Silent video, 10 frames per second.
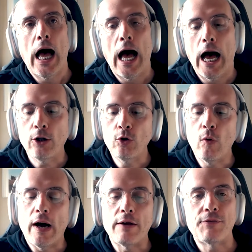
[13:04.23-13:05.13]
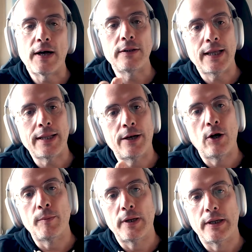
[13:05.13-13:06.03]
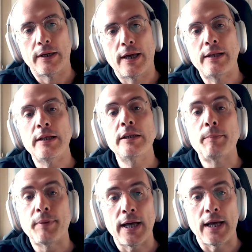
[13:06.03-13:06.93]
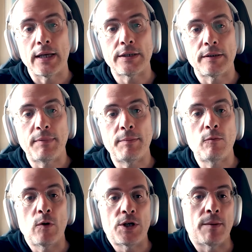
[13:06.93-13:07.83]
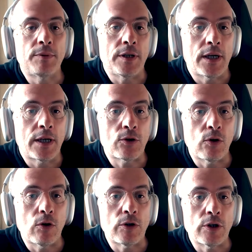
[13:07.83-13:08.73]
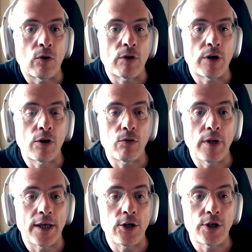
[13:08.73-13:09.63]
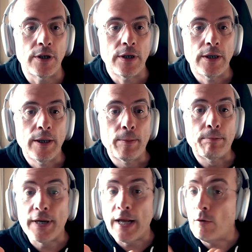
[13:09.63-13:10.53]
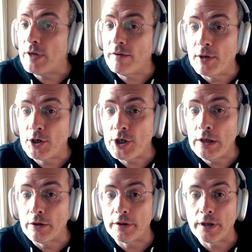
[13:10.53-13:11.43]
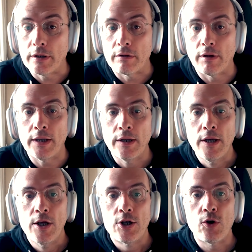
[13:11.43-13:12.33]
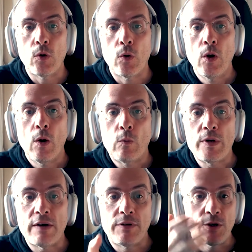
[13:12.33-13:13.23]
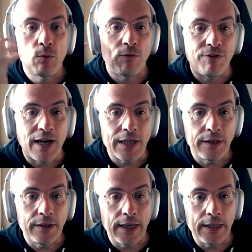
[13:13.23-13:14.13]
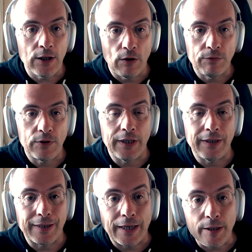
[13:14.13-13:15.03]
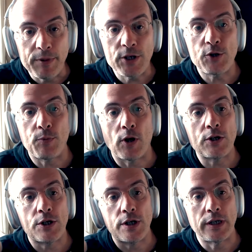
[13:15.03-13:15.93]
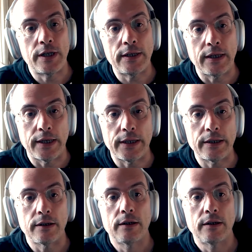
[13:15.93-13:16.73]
how do I find that anomaly? And in the past, maybe it was something hard-coded or a rule engine, but now we have machine learning, right? So we have this vast data of the entire business process in a data lake.